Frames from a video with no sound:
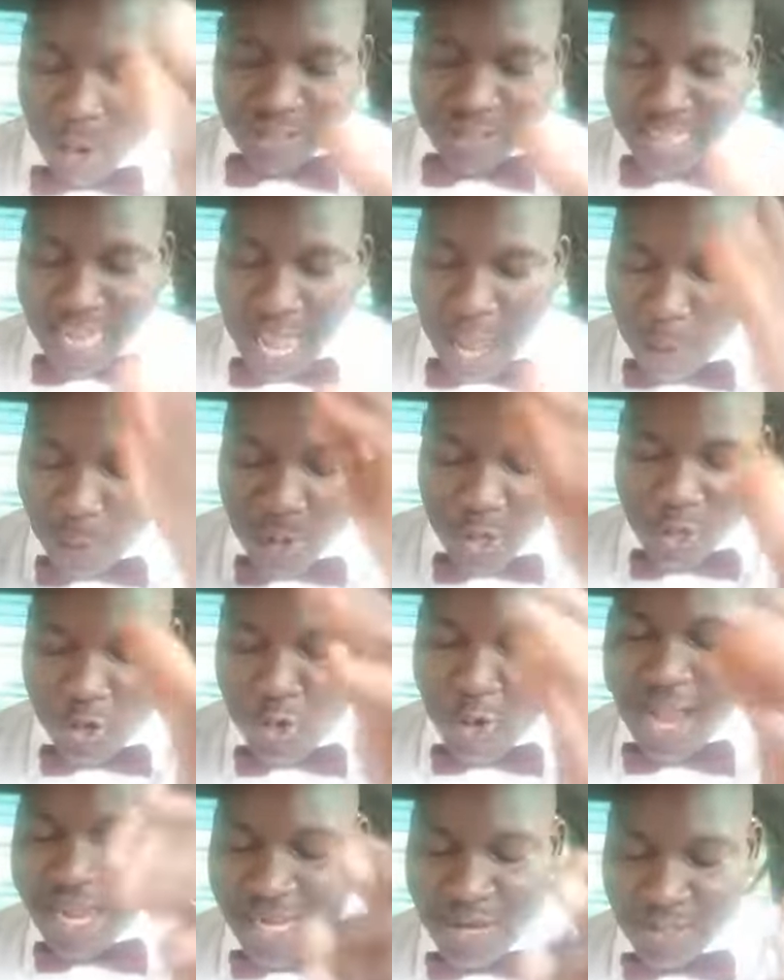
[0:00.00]
you know, we read
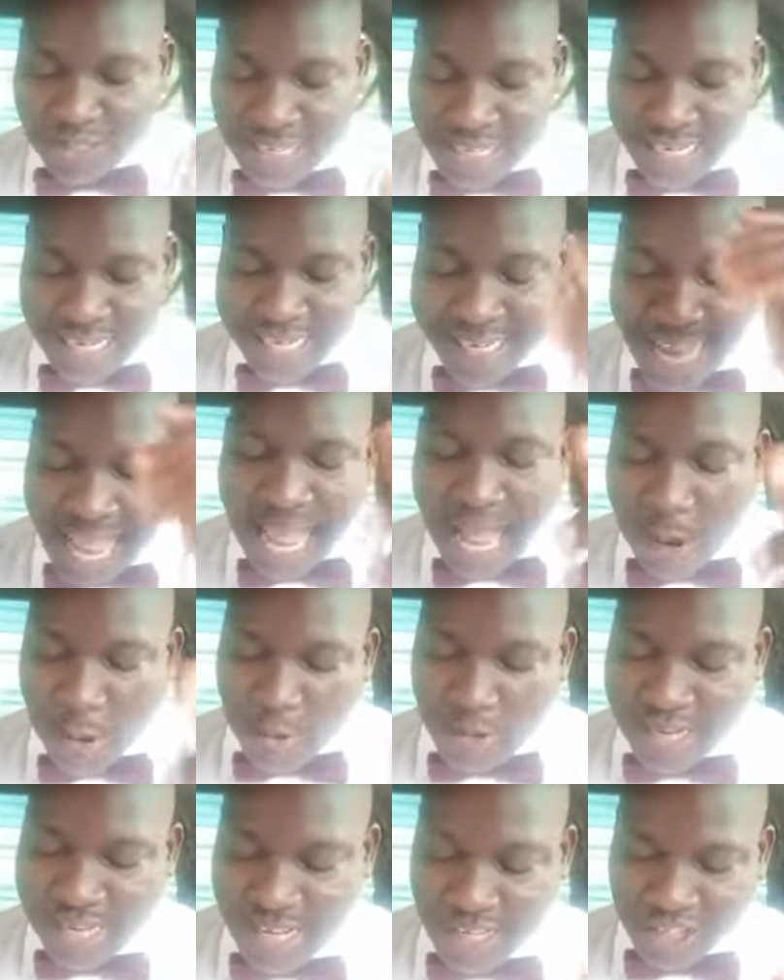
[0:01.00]
yesterday.
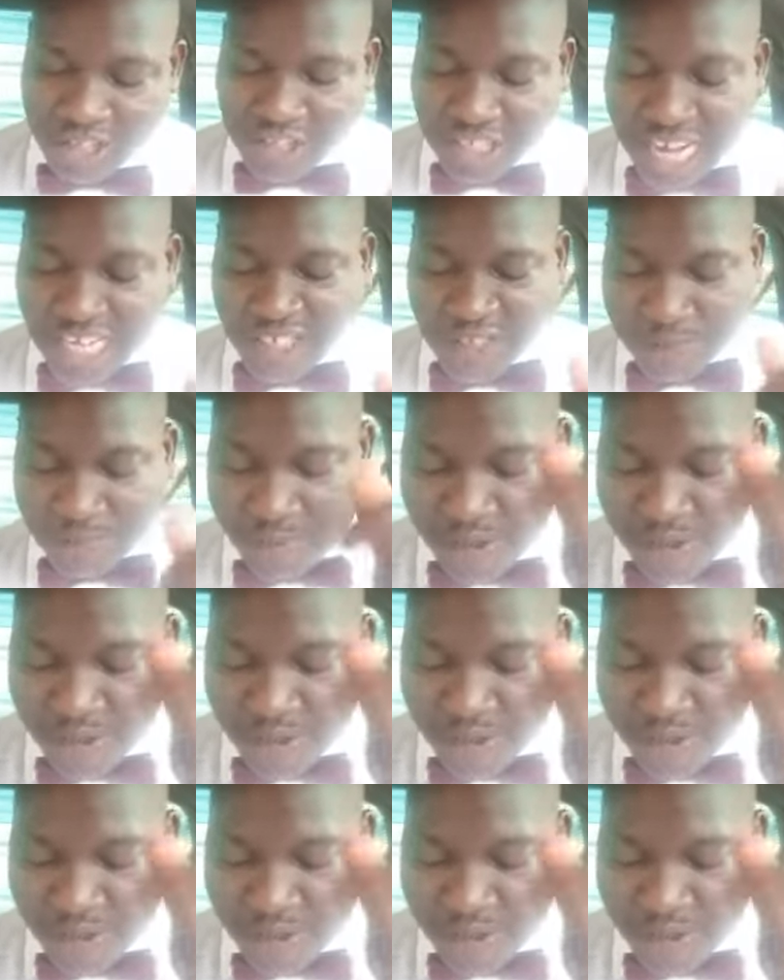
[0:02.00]
Behold, I will